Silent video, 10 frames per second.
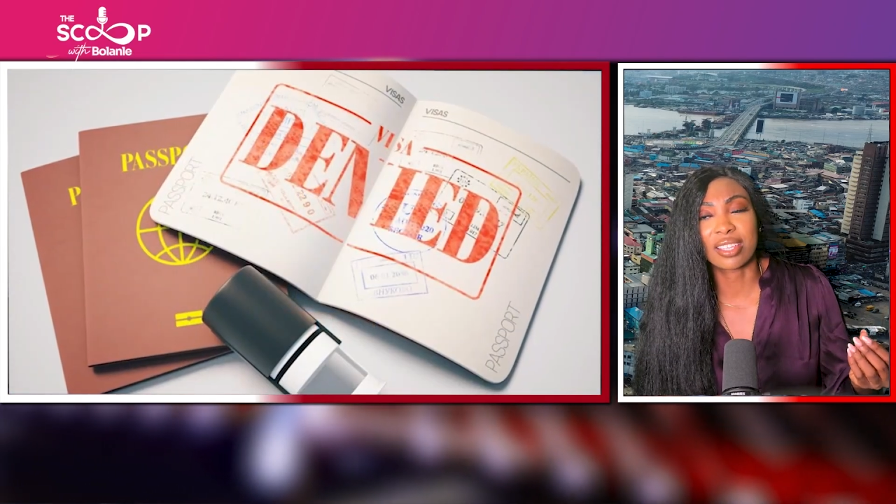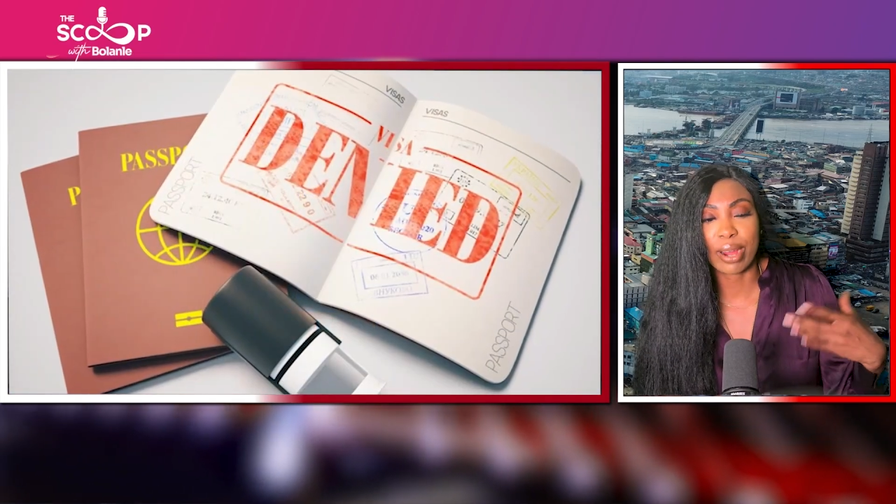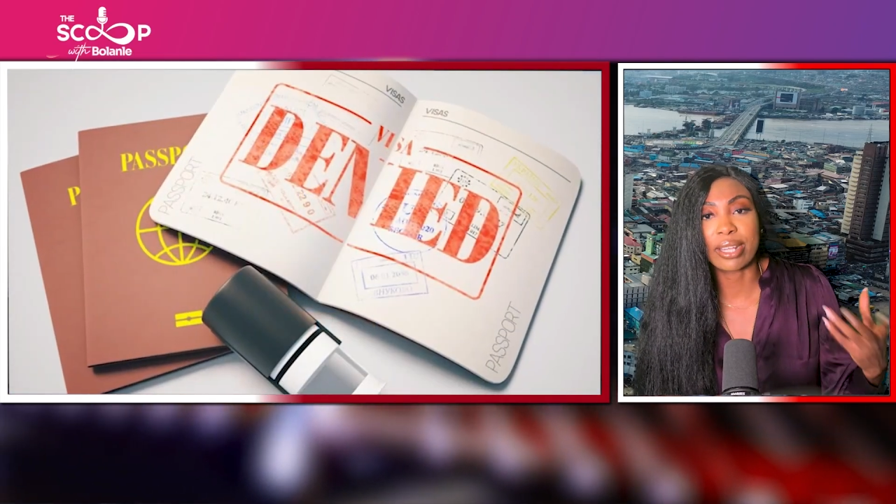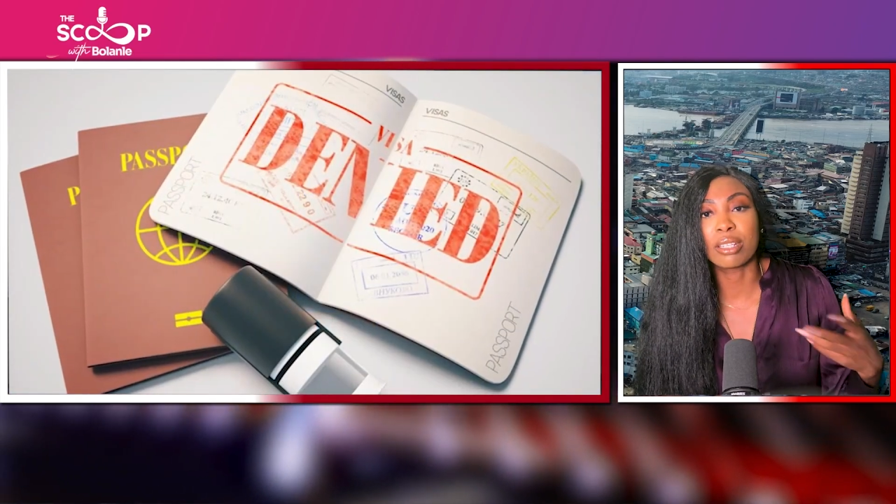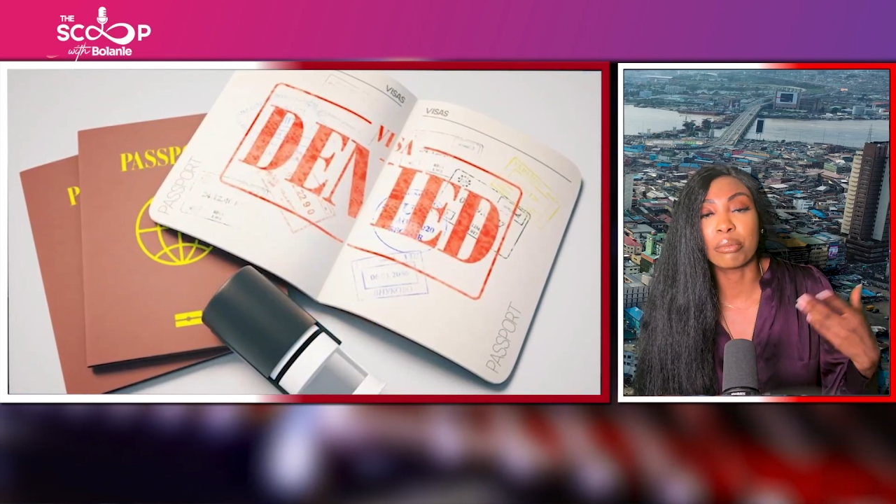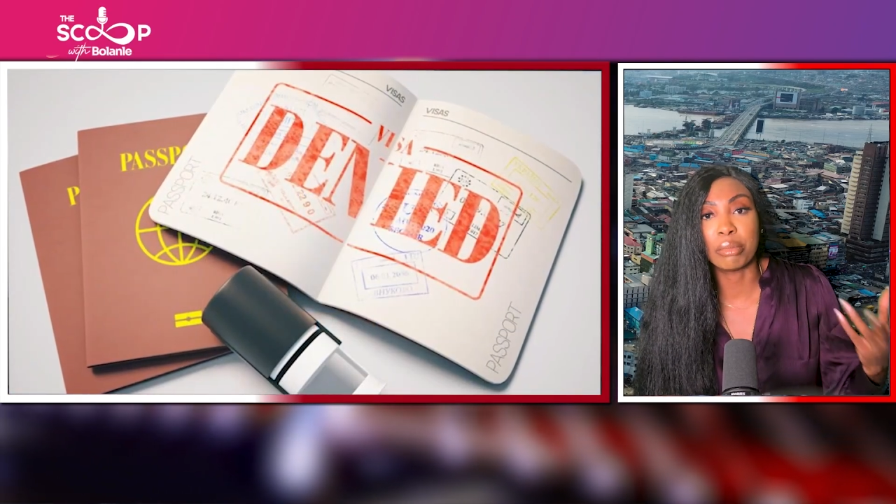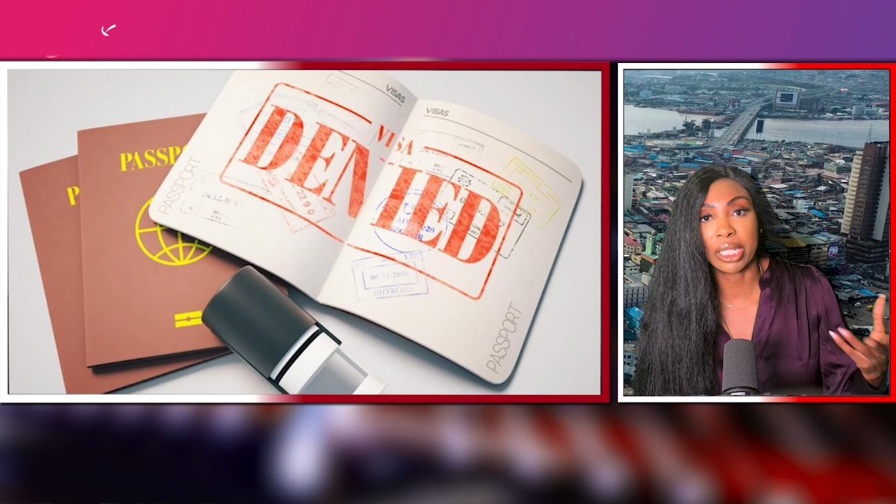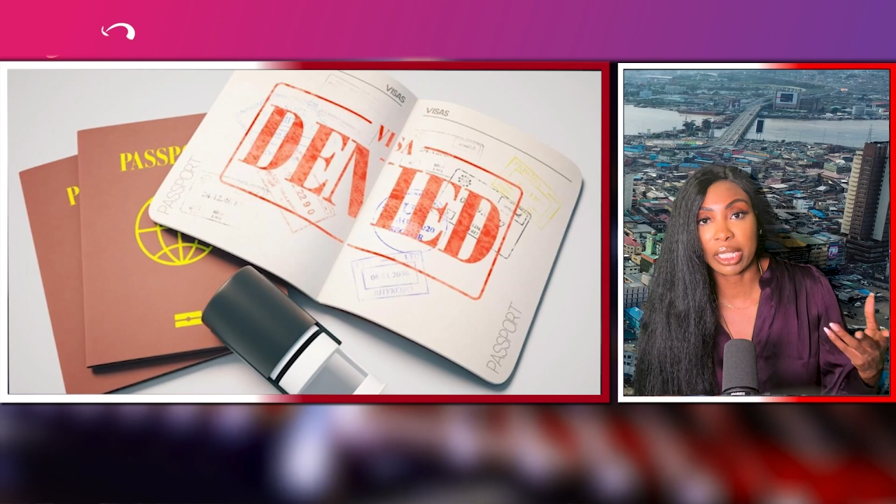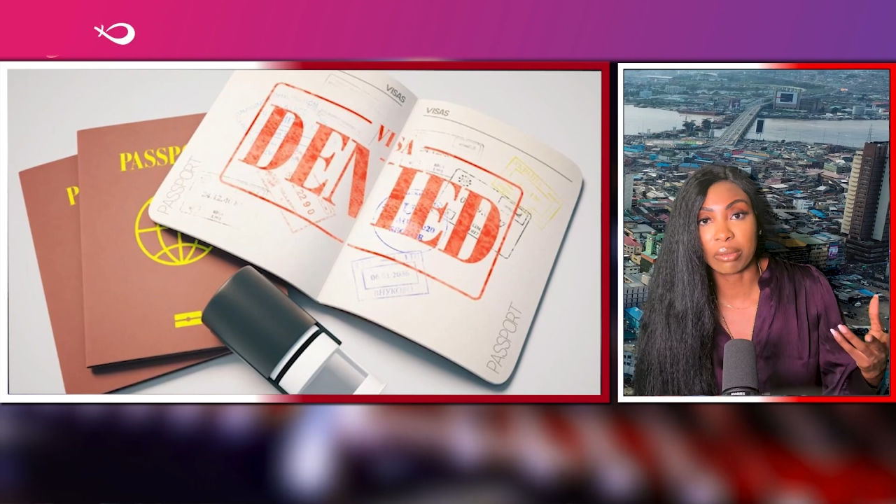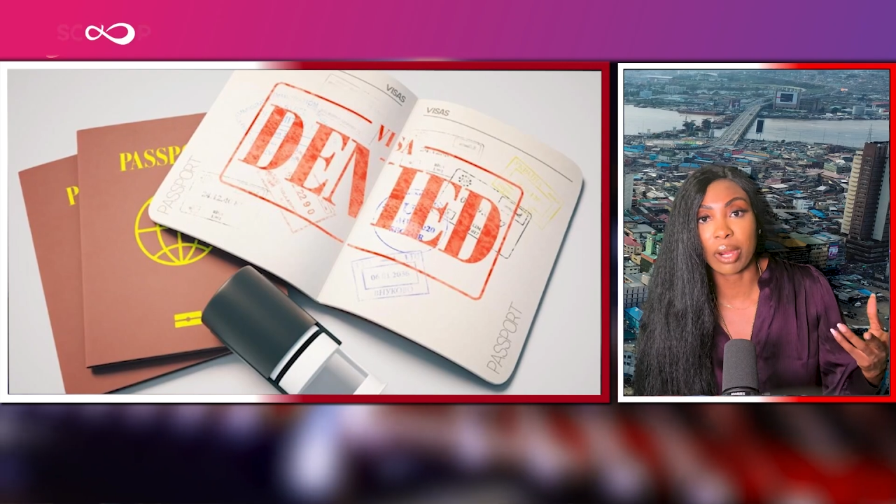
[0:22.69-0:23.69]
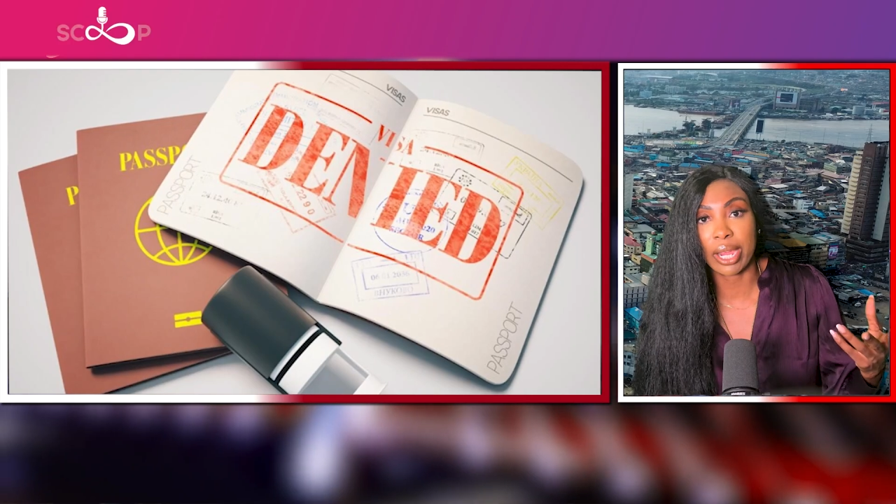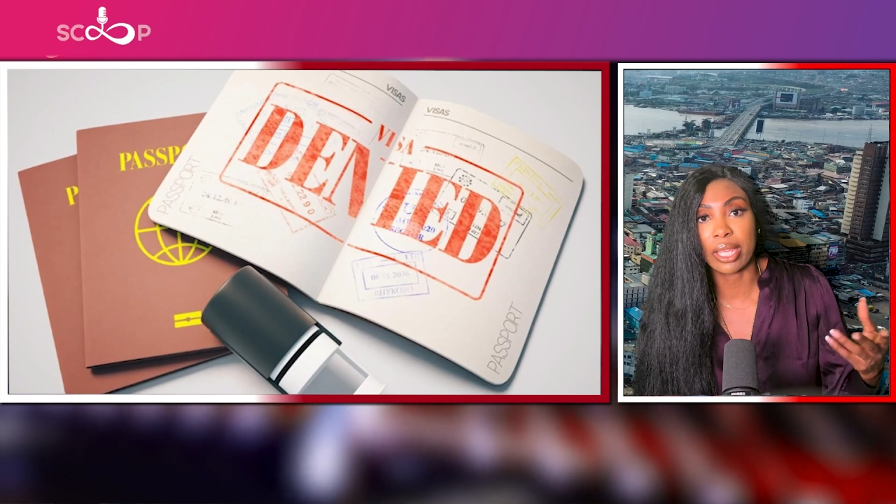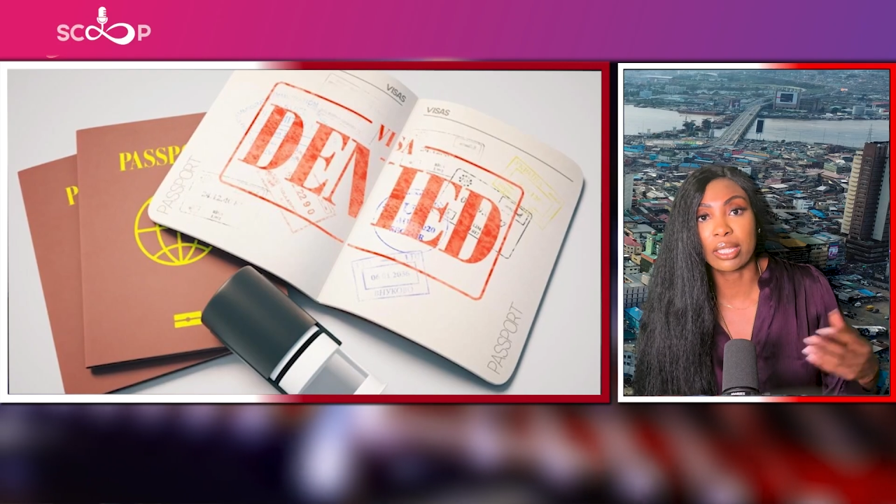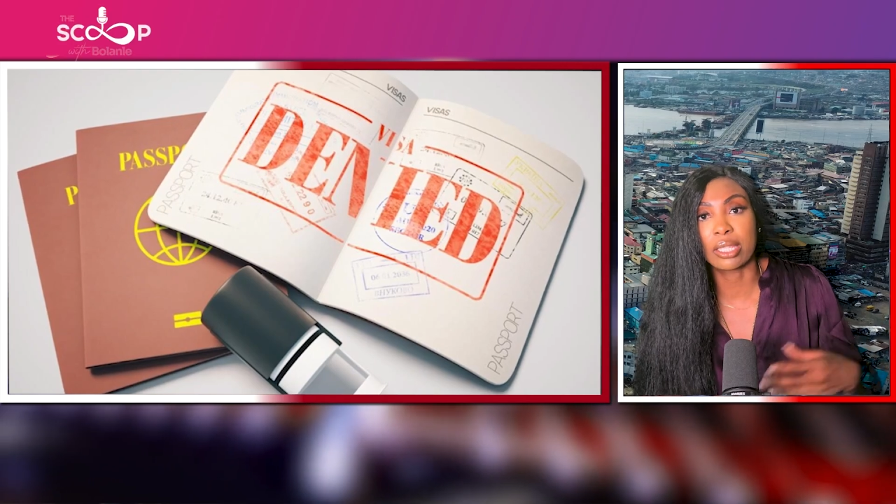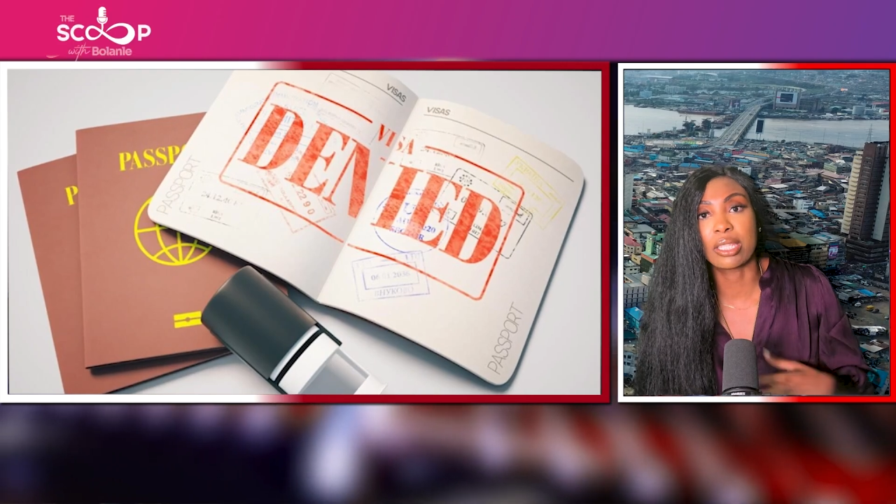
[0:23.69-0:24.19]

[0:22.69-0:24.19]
random money, right?